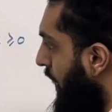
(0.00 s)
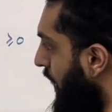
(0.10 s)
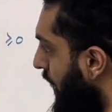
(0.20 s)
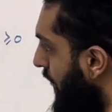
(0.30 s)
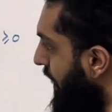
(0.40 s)

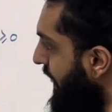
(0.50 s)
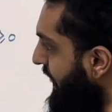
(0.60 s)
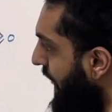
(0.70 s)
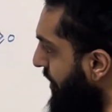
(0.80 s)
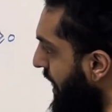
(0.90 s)
uh,
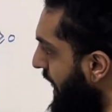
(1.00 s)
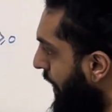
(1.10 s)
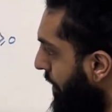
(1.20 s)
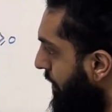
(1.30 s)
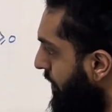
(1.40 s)
this area
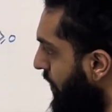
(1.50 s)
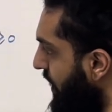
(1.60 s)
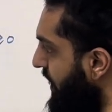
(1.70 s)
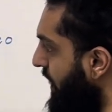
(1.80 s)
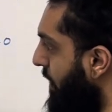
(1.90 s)
here,
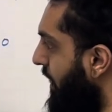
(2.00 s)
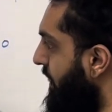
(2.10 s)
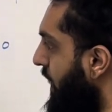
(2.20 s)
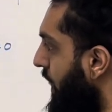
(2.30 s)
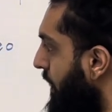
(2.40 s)
which is
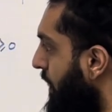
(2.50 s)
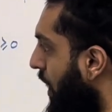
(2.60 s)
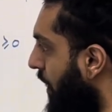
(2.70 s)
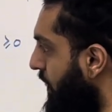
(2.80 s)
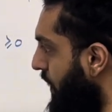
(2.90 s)
above the
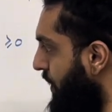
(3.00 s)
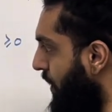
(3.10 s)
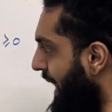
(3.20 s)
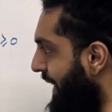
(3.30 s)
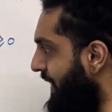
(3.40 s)

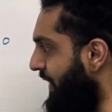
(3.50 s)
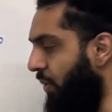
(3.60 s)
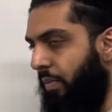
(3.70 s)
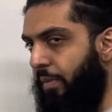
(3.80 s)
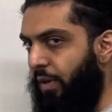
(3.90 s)
horizontal axis, it
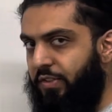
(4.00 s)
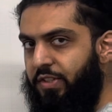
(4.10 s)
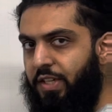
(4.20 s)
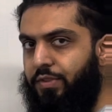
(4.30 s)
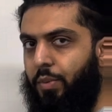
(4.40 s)
will be
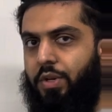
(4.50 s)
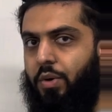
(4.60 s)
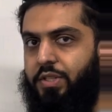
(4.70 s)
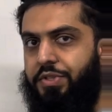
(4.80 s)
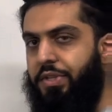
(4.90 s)
positive, so we
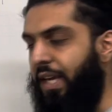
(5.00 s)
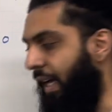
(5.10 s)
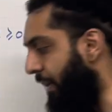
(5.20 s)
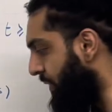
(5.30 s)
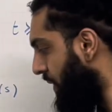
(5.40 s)
don't need to
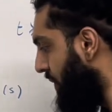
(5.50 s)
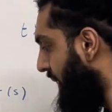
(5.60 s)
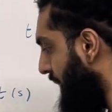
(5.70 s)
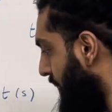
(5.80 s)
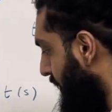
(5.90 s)
take absolute
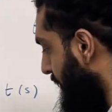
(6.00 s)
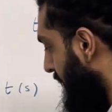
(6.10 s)
values.